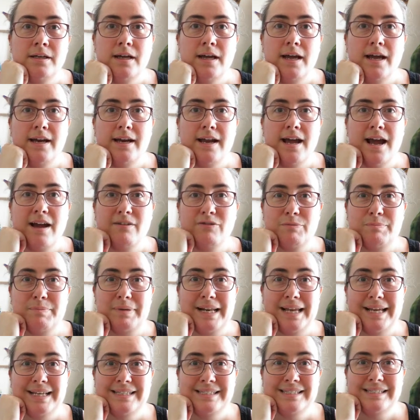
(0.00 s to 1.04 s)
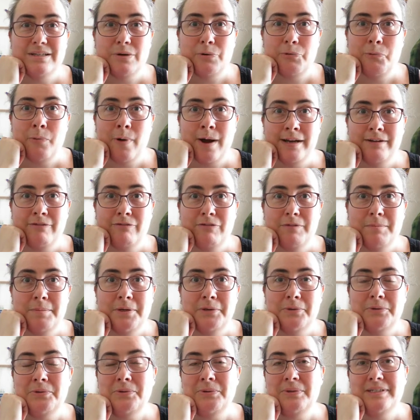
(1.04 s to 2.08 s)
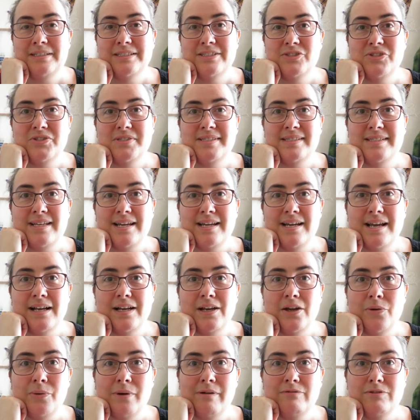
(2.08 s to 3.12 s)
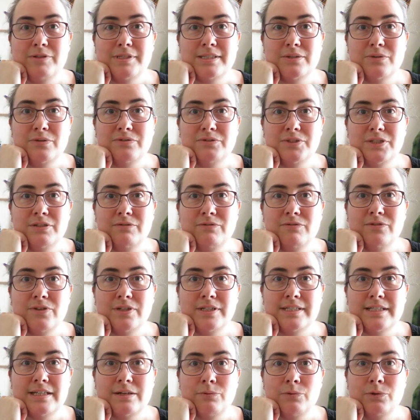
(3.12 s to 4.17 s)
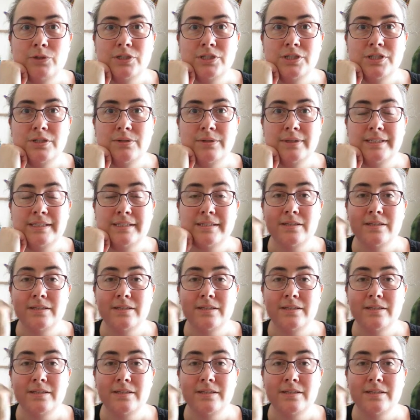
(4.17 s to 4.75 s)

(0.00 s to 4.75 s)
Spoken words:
and have a place away from it all and just say hello every so often and find out what you're doing.